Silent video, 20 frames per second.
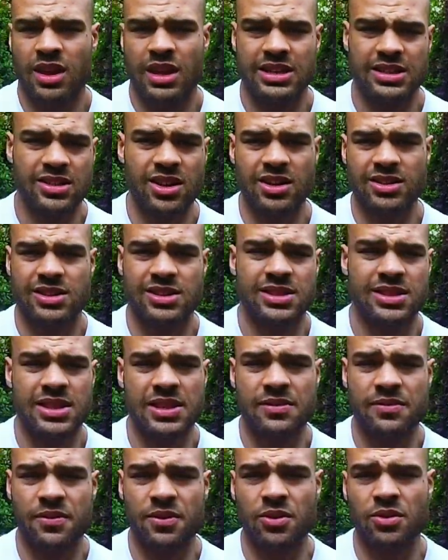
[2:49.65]
It starts to
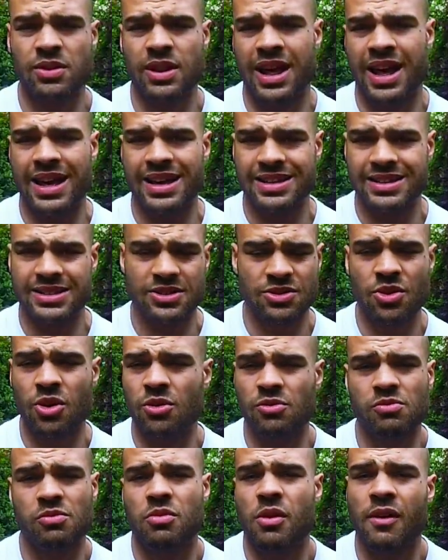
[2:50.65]
see food as
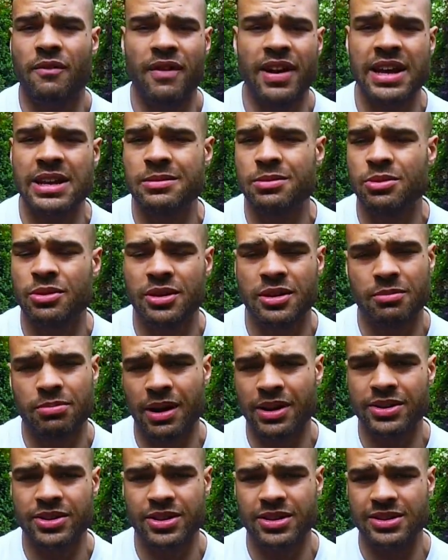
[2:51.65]
not available in
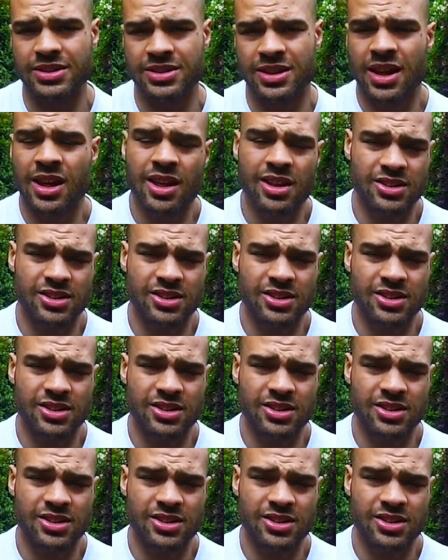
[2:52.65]
abundance,